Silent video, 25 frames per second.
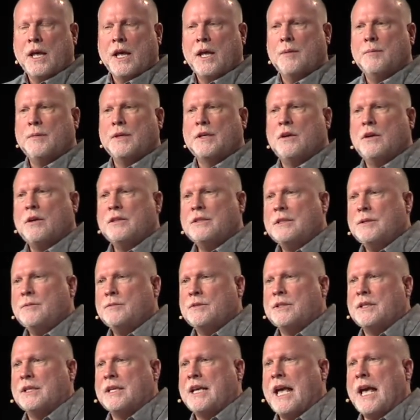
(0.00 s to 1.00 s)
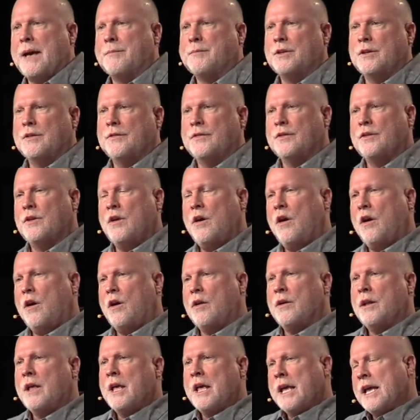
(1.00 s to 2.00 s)
And because he was the captain of the
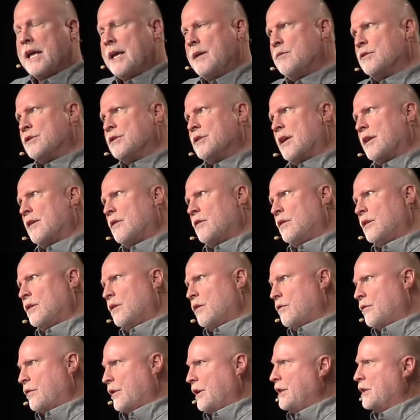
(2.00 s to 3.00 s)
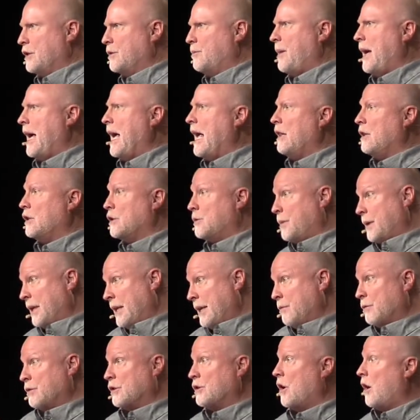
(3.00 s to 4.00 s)
guard, he was not only over his palace, but
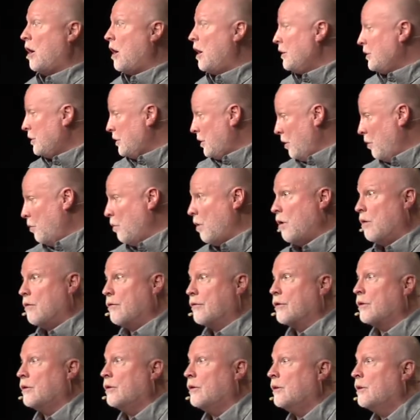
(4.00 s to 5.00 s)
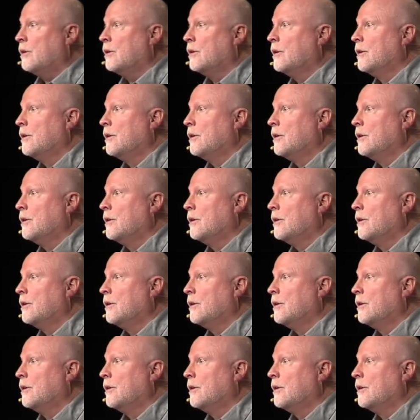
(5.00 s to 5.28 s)
he was also over